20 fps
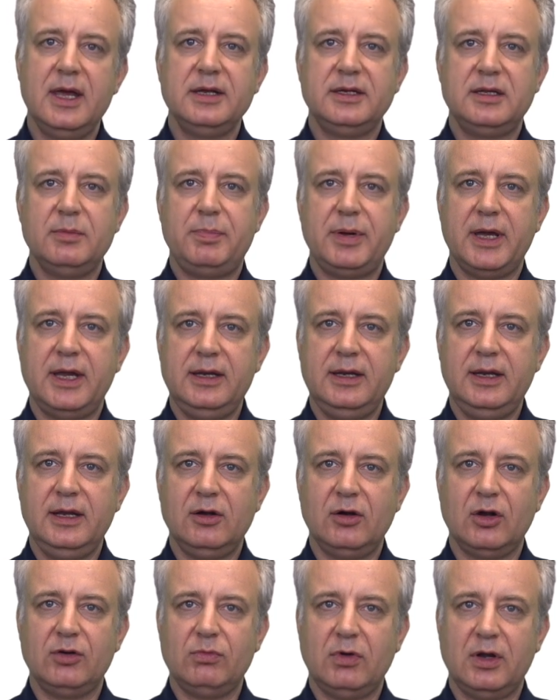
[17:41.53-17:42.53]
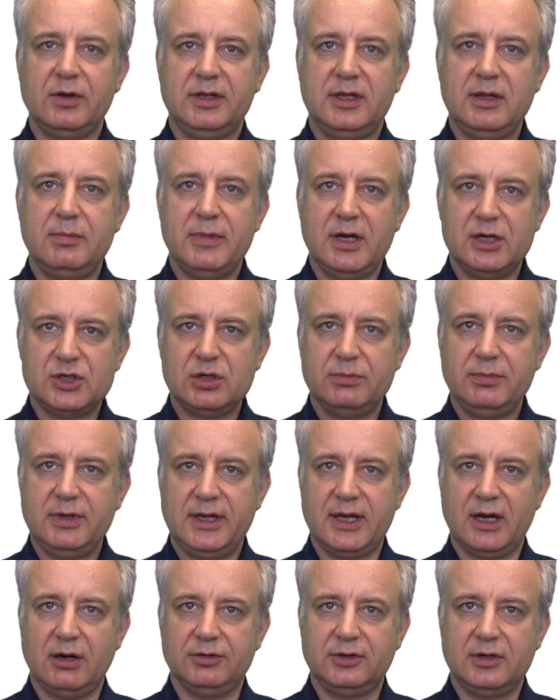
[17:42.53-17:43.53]
depending on what the
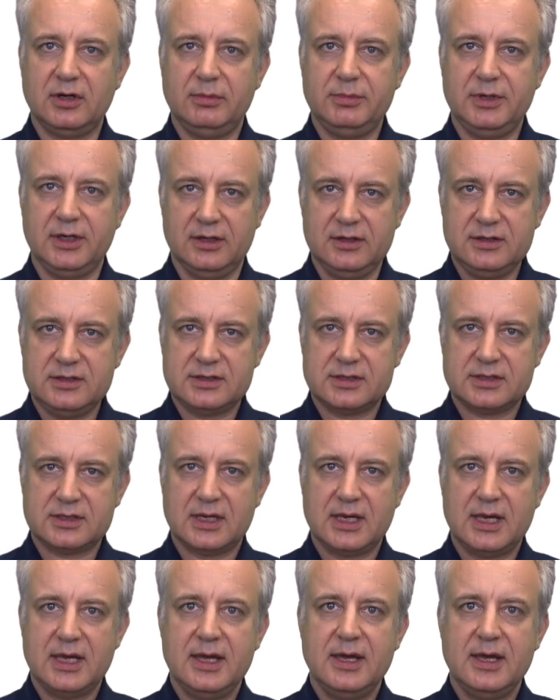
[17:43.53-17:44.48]
measurement outcome is.